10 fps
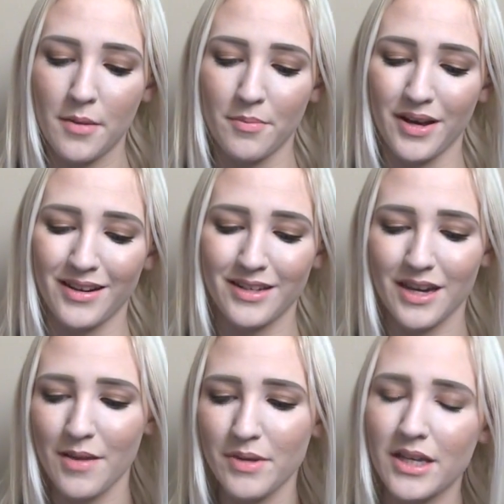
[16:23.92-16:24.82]
But
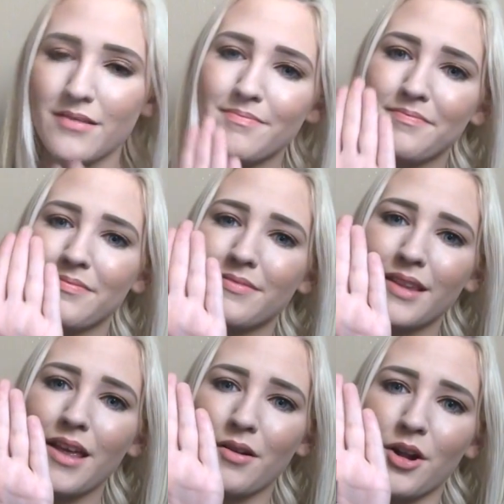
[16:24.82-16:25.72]
I mean,
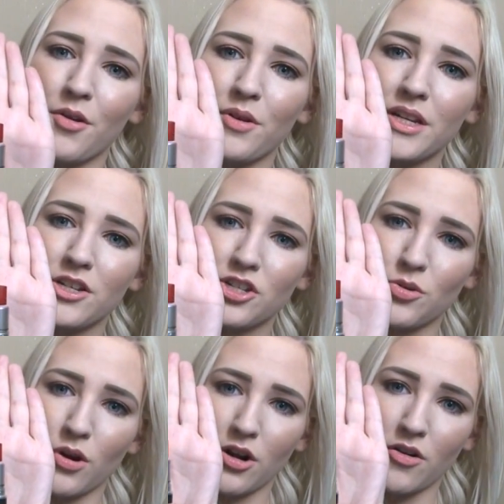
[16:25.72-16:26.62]
I don't know, it is
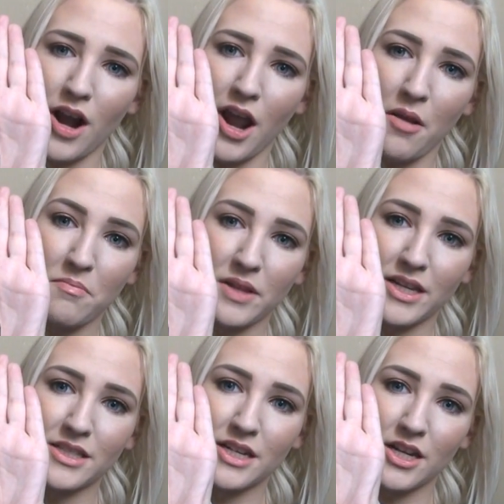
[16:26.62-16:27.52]
shorter, right? Like,
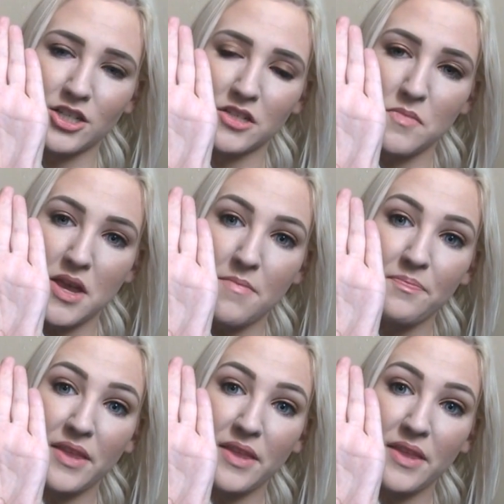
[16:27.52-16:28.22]
it's not just me.